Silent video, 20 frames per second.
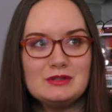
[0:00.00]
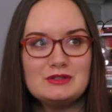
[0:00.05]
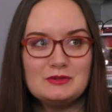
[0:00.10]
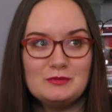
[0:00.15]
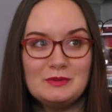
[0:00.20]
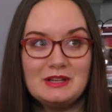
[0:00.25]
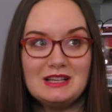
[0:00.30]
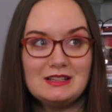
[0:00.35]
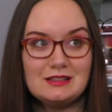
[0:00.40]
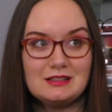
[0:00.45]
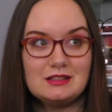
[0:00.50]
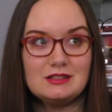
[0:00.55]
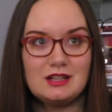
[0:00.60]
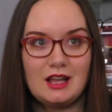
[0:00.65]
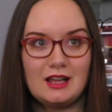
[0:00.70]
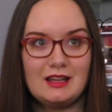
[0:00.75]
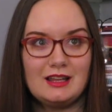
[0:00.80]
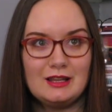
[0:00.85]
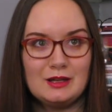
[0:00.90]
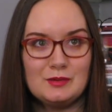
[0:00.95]
assuming that they're
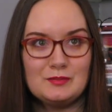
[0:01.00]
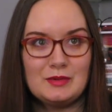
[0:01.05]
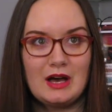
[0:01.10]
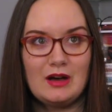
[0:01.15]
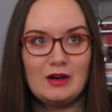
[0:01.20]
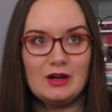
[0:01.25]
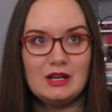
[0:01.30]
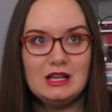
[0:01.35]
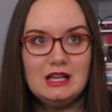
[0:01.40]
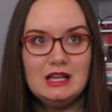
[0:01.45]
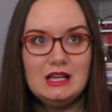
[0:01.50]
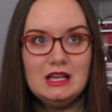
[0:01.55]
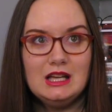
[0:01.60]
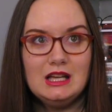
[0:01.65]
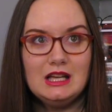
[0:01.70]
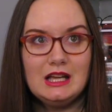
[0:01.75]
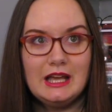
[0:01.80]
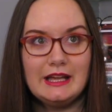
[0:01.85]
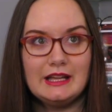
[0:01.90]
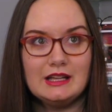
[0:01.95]
talking about
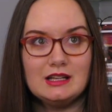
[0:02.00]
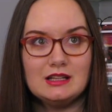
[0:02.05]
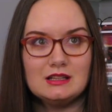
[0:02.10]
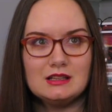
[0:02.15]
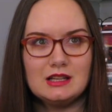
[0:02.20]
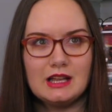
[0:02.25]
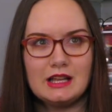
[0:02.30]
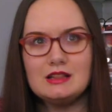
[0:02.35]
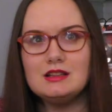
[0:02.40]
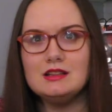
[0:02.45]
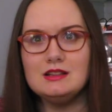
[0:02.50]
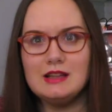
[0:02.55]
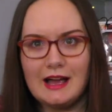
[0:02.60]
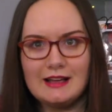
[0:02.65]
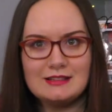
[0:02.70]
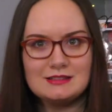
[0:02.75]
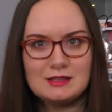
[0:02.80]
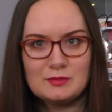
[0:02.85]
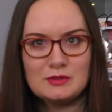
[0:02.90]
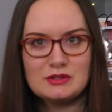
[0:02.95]
in like the
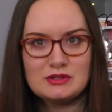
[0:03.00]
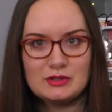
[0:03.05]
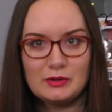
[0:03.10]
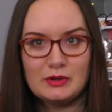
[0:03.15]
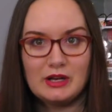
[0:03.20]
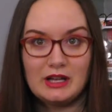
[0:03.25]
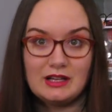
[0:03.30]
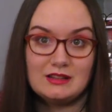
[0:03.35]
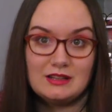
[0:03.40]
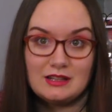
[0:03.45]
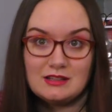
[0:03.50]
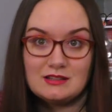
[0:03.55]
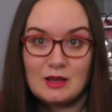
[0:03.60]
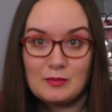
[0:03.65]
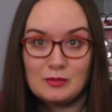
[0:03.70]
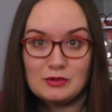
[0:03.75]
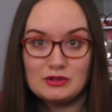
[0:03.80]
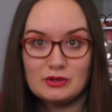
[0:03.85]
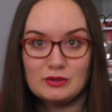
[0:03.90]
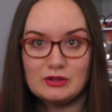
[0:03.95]
last episode and this
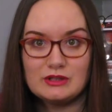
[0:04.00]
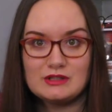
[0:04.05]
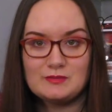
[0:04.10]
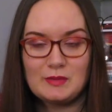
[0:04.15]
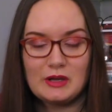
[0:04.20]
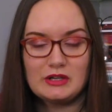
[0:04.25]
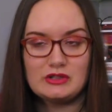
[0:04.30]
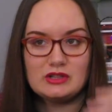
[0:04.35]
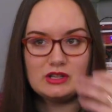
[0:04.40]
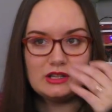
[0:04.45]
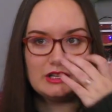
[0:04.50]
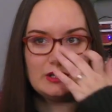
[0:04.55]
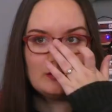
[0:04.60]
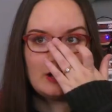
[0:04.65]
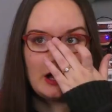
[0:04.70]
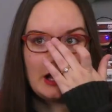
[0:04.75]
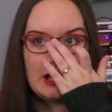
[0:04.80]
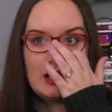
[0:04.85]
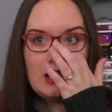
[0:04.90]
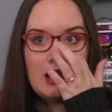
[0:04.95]
episode especially,
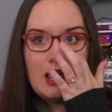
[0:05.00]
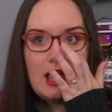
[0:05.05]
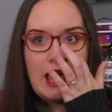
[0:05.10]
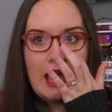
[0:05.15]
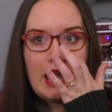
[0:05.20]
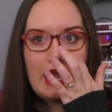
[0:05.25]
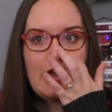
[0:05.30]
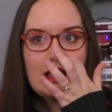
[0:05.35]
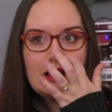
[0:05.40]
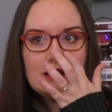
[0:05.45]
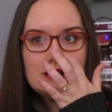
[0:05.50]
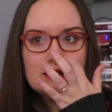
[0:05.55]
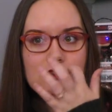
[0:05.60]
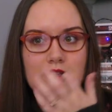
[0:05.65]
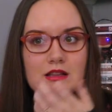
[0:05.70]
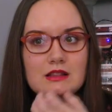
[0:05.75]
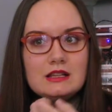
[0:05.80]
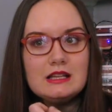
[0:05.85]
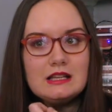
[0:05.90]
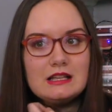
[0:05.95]
right? And the
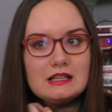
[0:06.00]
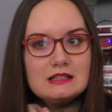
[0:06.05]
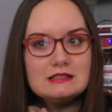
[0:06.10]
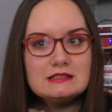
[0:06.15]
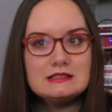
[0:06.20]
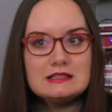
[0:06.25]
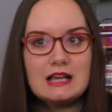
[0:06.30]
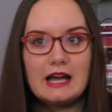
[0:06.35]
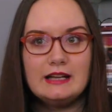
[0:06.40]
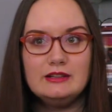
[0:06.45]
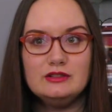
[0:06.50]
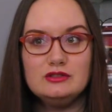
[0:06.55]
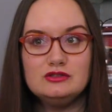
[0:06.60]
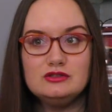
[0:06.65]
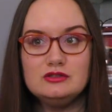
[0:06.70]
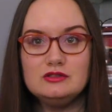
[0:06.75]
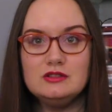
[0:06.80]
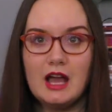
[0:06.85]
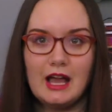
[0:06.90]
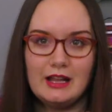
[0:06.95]
thing is, I
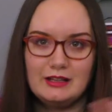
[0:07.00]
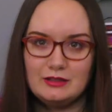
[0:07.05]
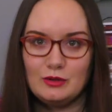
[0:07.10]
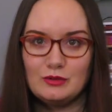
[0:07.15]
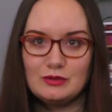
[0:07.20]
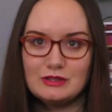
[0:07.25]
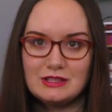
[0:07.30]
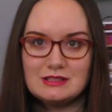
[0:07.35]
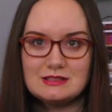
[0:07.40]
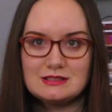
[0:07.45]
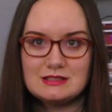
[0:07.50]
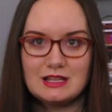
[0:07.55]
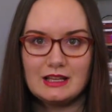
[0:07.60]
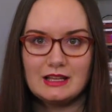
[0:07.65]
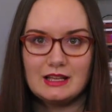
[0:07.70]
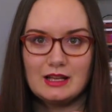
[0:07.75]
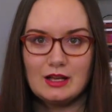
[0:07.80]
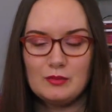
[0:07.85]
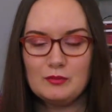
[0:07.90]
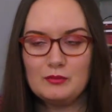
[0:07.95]
I don't dislike
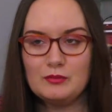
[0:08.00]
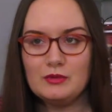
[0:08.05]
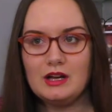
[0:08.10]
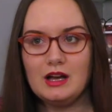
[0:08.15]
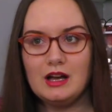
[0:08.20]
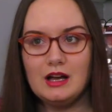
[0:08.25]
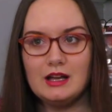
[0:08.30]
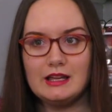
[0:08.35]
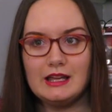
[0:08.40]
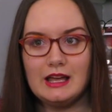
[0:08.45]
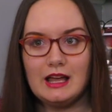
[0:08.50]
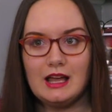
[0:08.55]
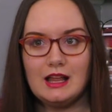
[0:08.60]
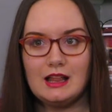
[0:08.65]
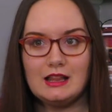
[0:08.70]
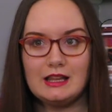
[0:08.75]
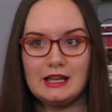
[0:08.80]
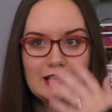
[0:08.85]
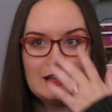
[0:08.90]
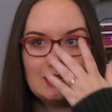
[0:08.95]
him again,
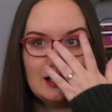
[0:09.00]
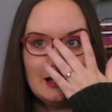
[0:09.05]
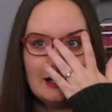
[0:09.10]
like